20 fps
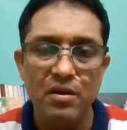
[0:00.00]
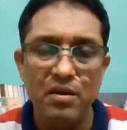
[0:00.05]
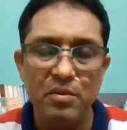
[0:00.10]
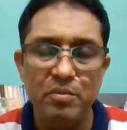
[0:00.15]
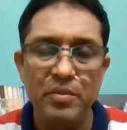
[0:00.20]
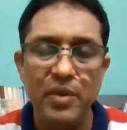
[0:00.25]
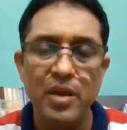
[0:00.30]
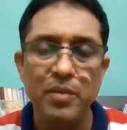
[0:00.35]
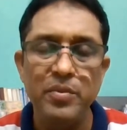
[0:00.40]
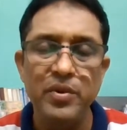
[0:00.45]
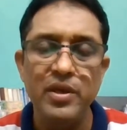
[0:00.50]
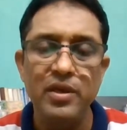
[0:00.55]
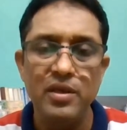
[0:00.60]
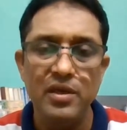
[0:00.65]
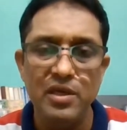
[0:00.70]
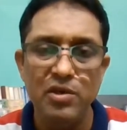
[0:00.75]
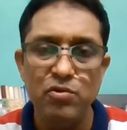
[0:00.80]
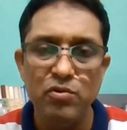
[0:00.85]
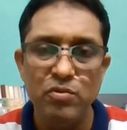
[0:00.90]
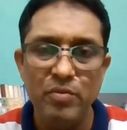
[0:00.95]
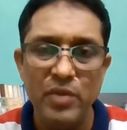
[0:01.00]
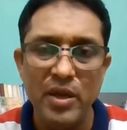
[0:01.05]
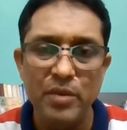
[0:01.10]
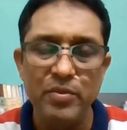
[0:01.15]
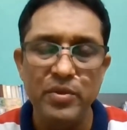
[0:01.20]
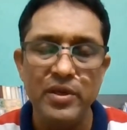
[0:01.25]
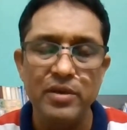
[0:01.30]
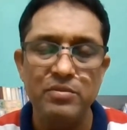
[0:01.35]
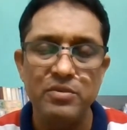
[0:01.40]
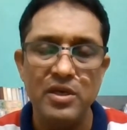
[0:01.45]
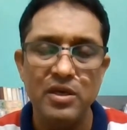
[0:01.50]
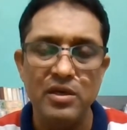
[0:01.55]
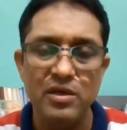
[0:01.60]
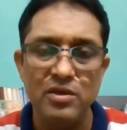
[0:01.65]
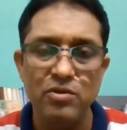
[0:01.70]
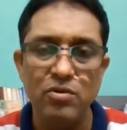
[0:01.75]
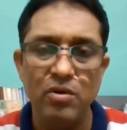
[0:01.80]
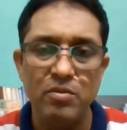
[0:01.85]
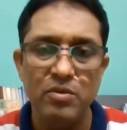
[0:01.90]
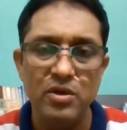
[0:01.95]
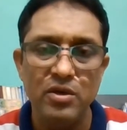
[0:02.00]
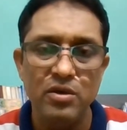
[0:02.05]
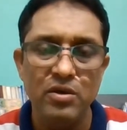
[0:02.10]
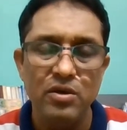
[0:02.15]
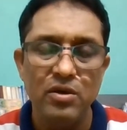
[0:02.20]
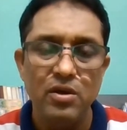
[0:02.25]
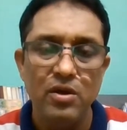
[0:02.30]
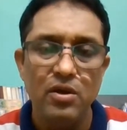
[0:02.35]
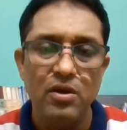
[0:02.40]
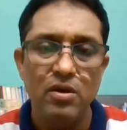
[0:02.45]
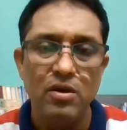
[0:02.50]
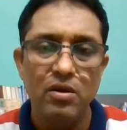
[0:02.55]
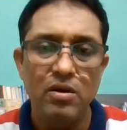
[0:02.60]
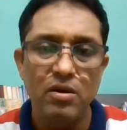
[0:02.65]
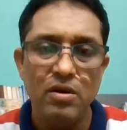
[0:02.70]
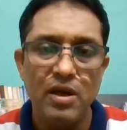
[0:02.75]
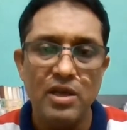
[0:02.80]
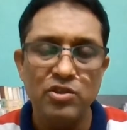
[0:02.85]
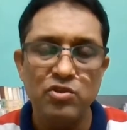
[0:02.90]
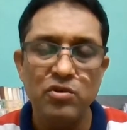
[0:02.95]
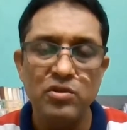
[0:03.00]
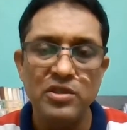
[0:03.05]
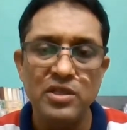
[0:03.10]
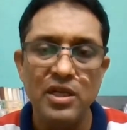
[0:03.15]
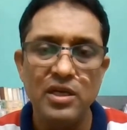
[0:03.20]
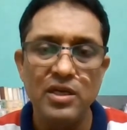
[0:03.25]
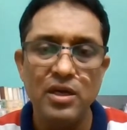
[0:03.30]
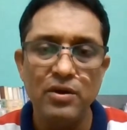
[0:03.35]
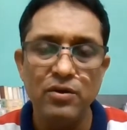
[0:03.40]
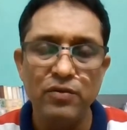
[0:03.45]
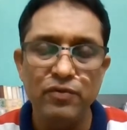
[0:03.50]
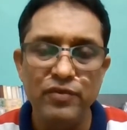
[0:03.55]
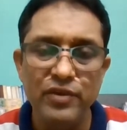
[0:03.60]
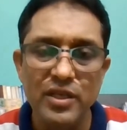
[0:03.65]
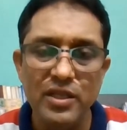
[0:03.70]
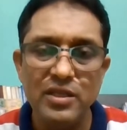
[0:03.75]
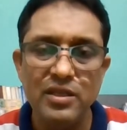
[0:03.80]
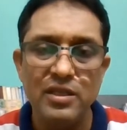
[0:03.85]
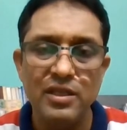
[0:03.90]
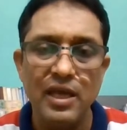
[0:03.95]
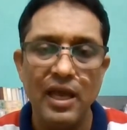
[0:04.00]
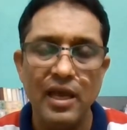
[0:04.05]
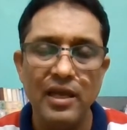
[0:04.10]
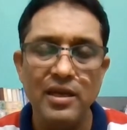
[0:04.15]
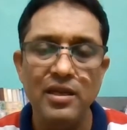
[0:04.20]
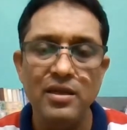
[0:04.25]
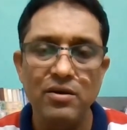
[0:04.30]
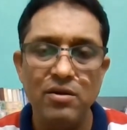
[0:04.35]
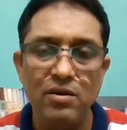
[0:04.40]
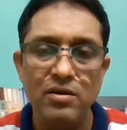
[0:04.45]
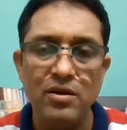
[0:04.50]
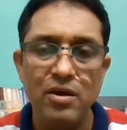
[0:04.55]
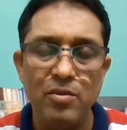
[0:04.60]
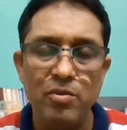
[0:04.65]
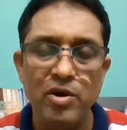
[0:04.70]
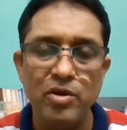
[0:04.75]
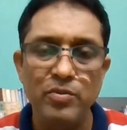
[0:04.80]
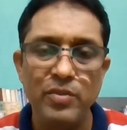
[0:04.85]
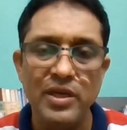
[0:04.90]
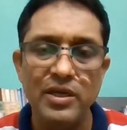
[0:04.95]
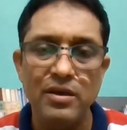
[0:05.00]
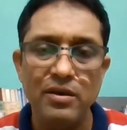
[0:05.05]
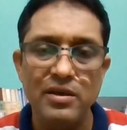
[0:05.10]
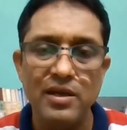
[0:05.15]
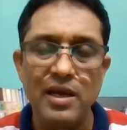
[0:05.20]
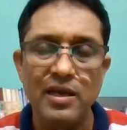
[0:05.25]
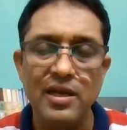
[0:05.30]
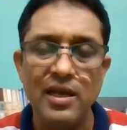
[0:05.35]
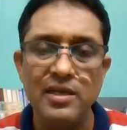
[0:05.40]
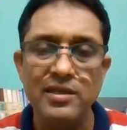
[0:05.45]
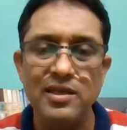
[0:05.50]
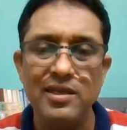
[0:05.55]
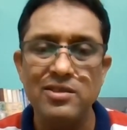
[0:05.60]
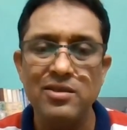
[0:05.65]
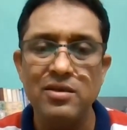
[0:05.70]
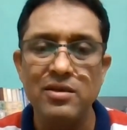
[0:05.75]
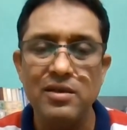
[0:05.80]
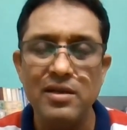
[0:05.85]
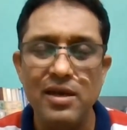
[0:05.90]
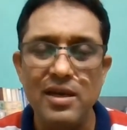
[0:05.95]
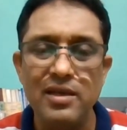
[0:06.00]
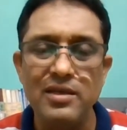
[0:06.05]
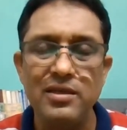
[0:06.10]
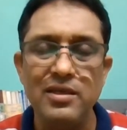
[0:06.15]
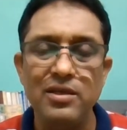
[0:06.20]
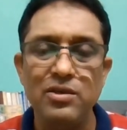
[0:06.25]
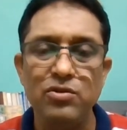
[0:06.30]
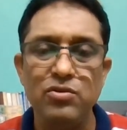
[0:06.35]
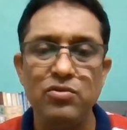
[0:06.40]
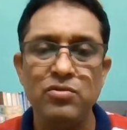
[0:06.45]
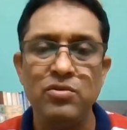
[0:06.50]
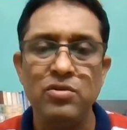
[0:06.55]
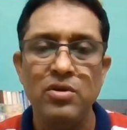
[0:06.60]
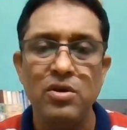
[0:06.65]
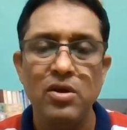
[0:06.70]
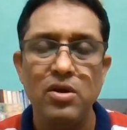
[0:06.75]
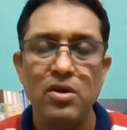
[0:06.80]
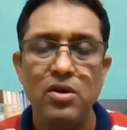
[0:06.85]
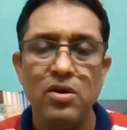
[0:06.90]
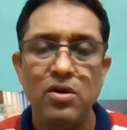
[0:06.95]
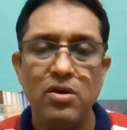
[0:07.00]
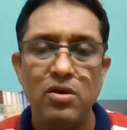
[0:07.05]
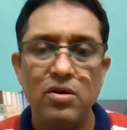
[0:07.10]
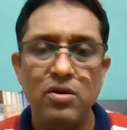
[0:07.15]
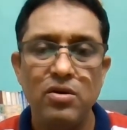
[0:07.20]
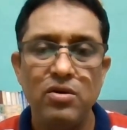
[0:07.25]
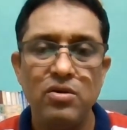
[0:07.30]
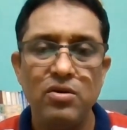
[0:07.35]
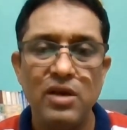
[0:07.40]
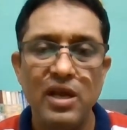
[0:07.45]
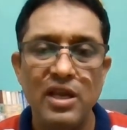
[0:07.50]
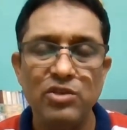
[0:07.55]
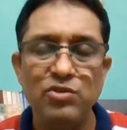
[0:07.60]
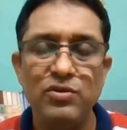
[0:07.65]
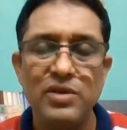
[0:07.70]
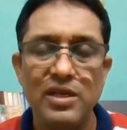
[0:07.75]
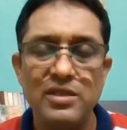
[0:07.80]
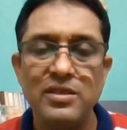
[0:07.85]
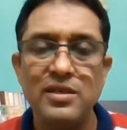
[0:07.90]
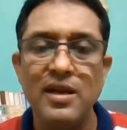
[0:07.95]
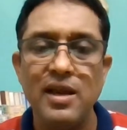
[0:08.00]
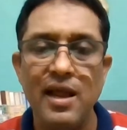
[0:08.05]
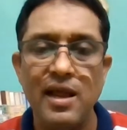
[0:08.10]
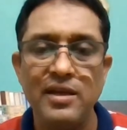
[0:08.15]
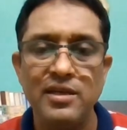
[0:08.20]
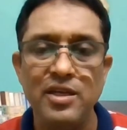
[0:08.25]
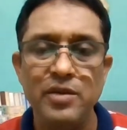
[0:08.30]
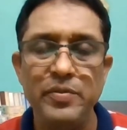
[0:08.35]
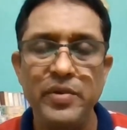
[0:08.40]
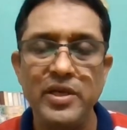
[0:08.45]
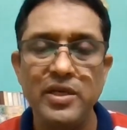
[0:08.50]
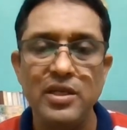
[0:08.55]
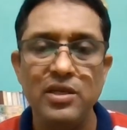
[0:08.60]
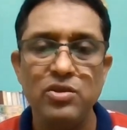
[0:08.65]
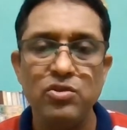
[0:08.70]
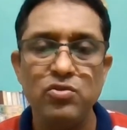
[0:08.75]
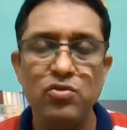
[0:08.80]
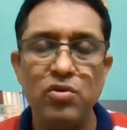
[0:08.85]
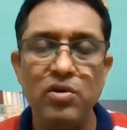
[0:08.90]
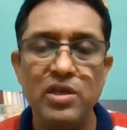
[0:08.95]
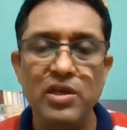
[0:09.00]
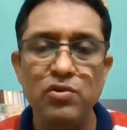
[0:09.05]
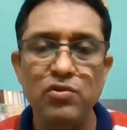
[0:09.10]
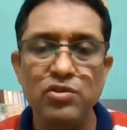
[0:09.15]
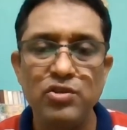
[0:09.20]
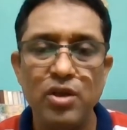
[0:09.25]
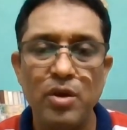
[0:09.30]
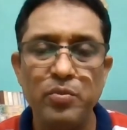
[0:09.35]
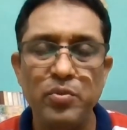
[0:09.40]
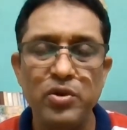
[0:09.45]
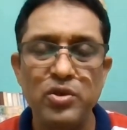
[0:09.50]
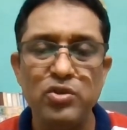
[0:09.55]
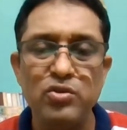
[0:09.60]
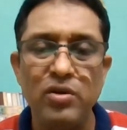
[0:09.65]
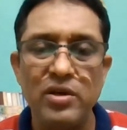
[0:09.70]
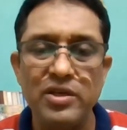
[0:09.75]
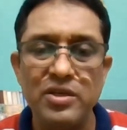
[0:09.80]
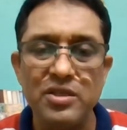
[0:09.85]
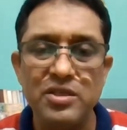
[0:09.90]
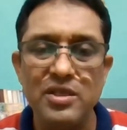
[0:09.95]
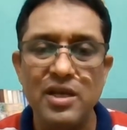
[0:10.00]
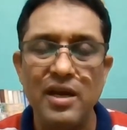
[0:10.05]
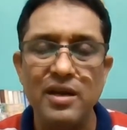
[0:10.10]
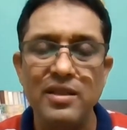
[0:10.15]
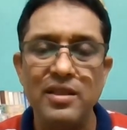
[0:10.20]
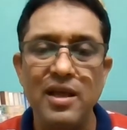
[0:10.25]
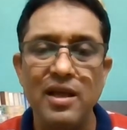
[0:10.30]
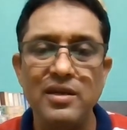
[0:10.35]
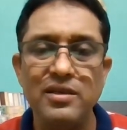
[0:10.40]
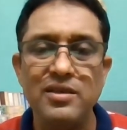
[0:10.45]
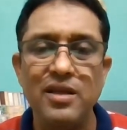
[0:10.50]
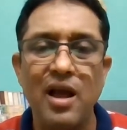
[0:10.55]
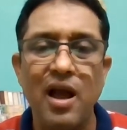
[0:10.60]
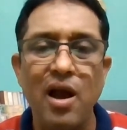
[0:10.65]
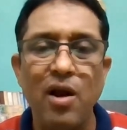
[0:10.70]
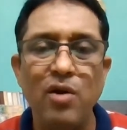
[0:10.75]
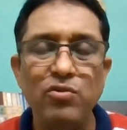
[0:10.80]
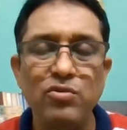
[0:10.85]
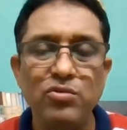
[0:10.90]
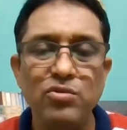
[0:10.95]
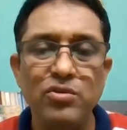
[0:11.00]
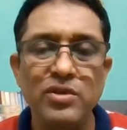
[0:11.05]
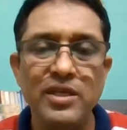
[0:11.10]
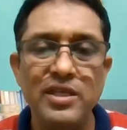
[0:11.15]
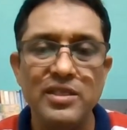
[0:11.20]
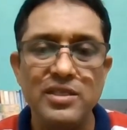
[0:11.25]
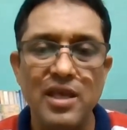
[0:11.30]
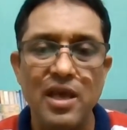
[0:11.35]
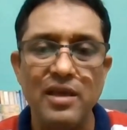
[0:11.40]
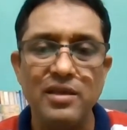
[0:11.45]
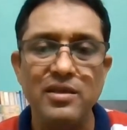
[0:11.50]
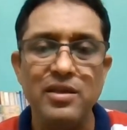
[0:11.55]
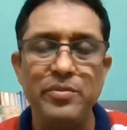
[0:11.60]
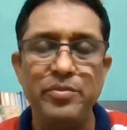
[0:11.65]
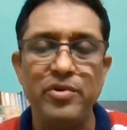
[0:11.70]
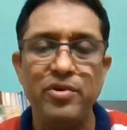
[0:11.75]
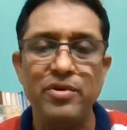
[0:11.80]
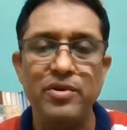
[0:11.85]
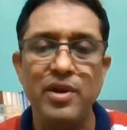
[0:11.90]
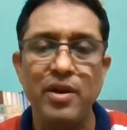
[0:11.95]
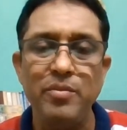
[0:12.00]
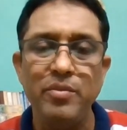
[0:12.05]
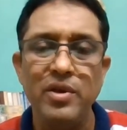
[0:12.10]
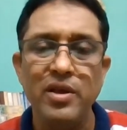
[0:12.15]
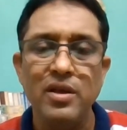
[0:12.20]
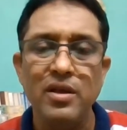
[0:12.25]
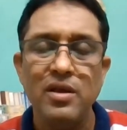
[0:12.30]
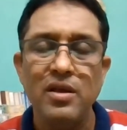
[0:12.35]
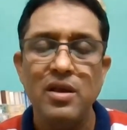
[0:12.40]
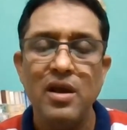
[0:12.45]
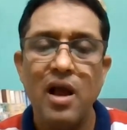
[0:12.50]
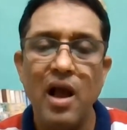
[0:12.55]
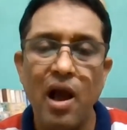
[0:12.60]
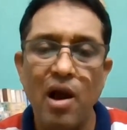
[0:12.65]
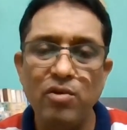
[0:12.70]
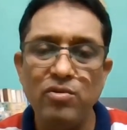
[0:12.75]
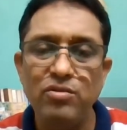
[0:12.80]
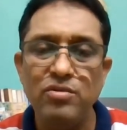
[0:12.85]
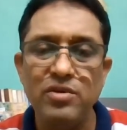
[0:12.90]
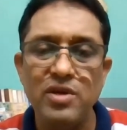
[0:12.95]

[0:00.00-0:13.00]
maybe you may be associated with any non-government organization relating to educational activities. So you're supposed to understand that how to design a program, how to